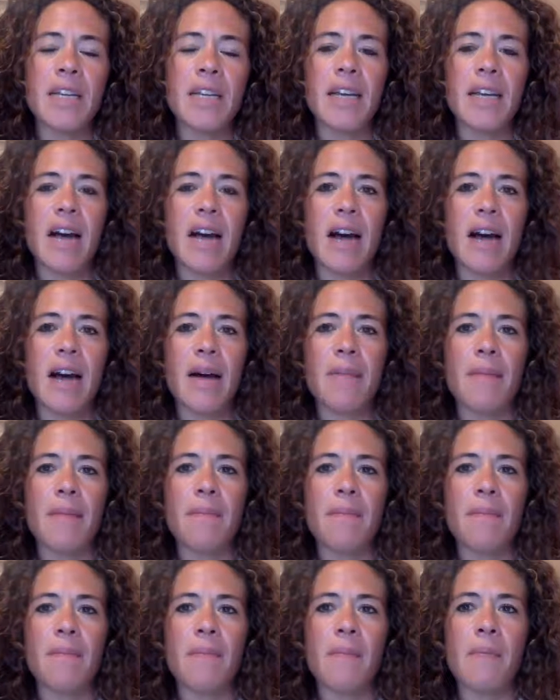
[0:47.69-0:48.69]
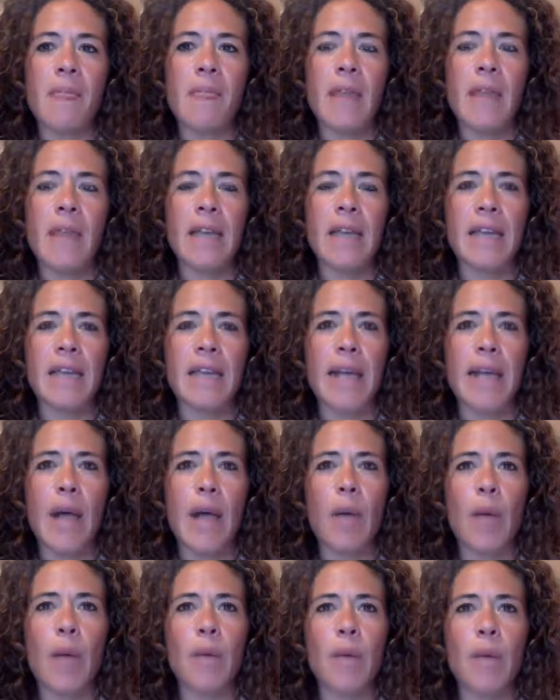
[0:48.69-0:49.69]
that can
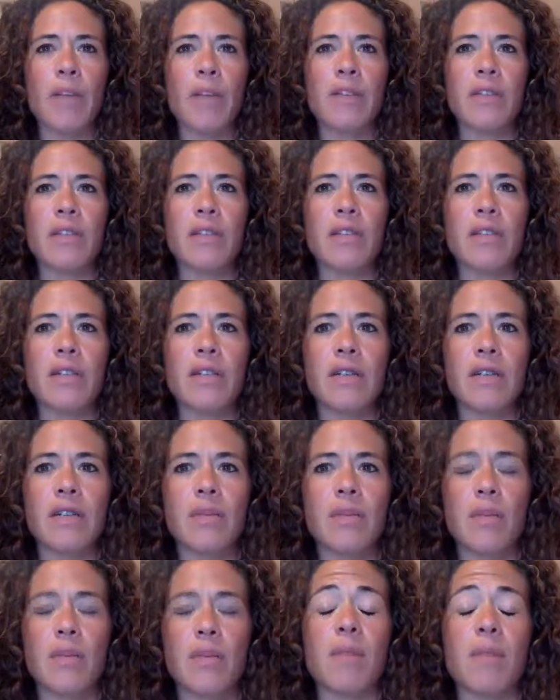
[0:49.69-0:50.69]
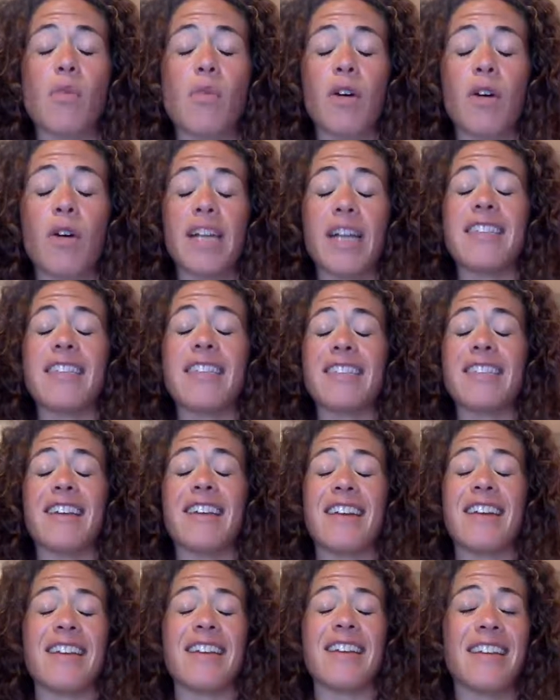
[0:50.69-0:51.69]
help us to bring more
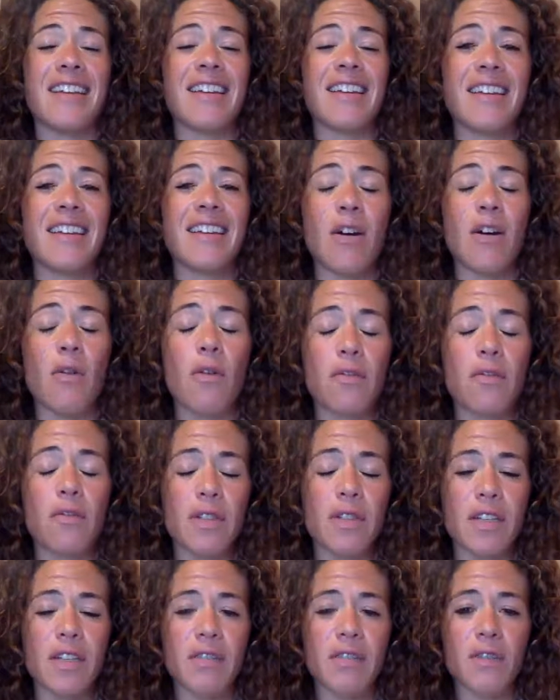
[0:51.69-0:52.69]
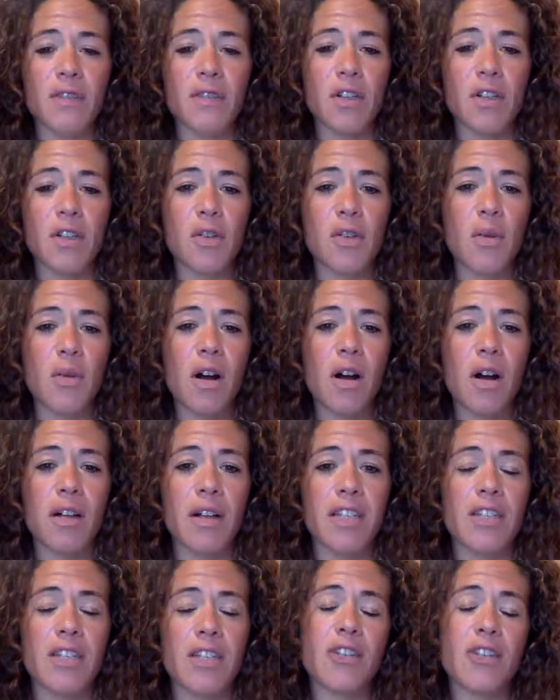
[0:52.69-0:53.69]
insight, hopefully for you all,
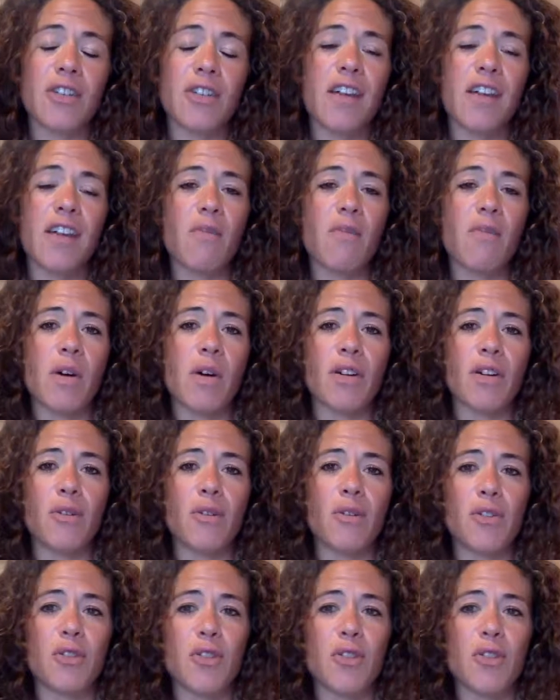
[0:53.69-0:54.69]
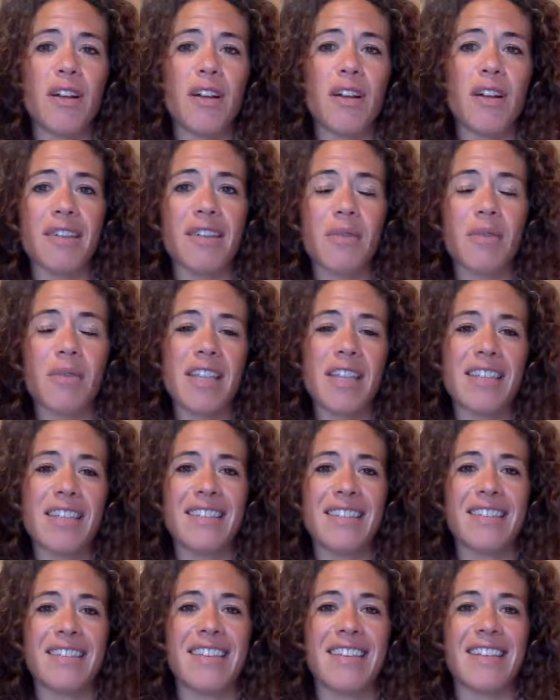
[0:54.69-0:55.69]
into your loved one who's struggling with
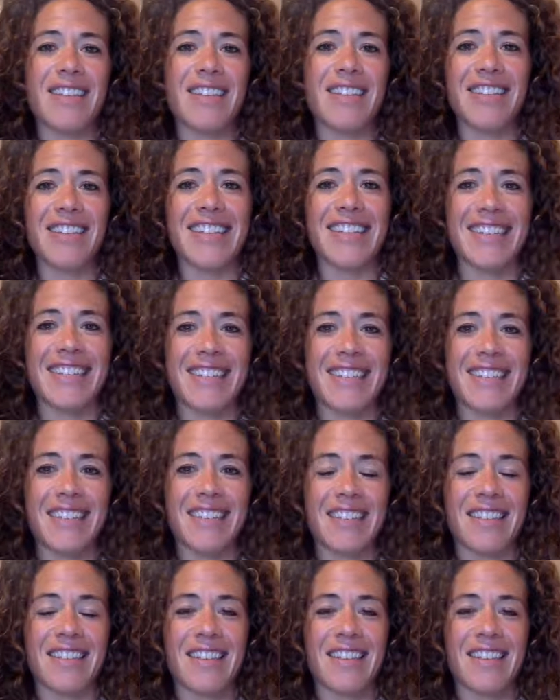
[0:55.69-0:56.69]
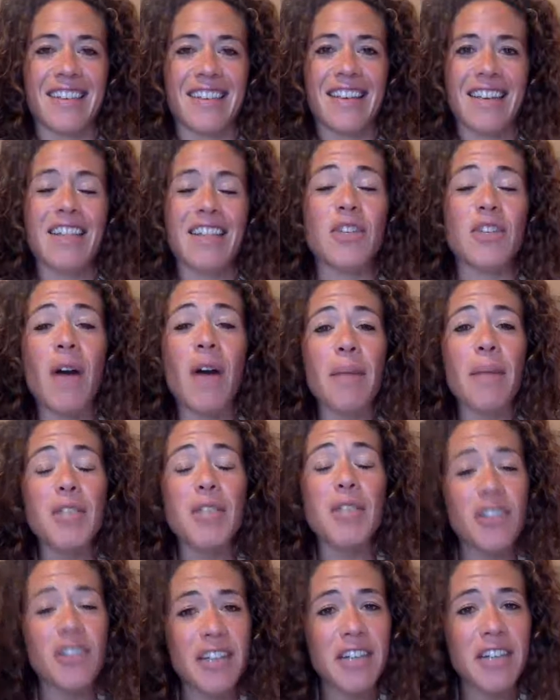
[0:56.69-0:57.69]
this illness. So
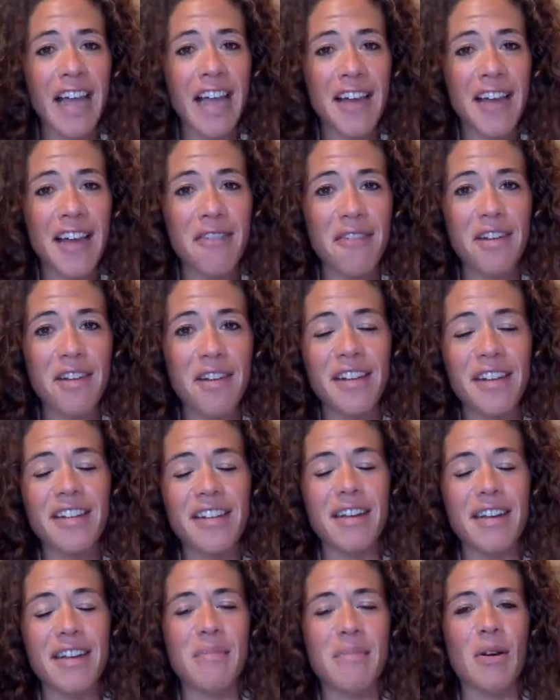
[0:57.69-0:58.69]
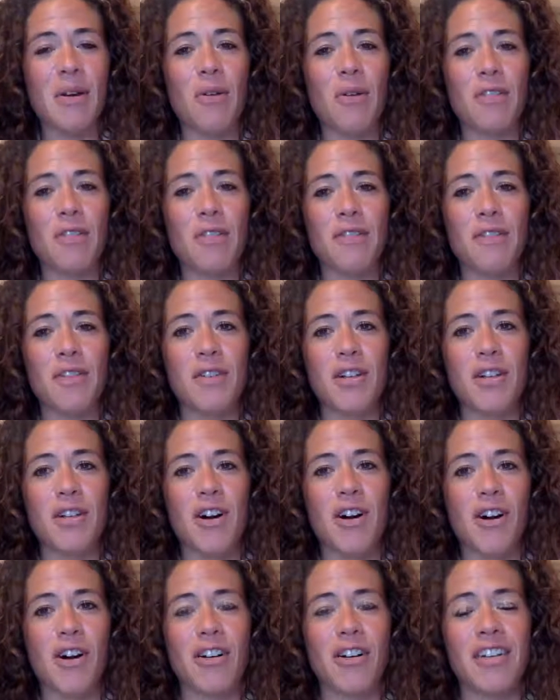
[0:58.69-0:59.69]
I'm Jill Catherine. I'm the host of your
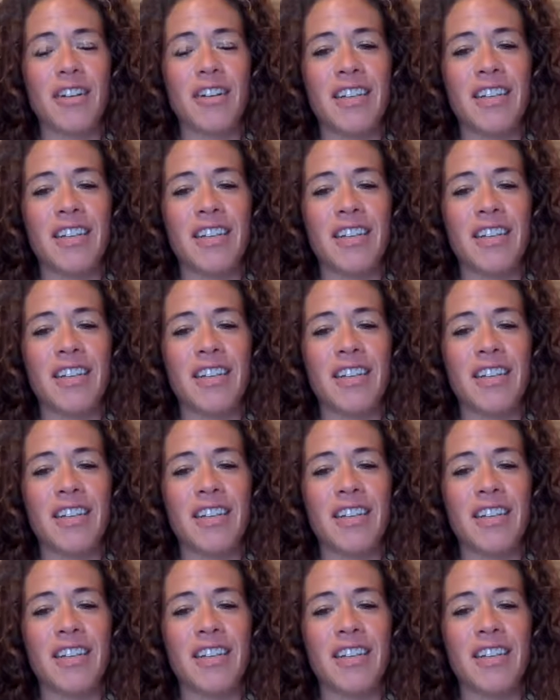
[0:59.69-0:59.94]
call.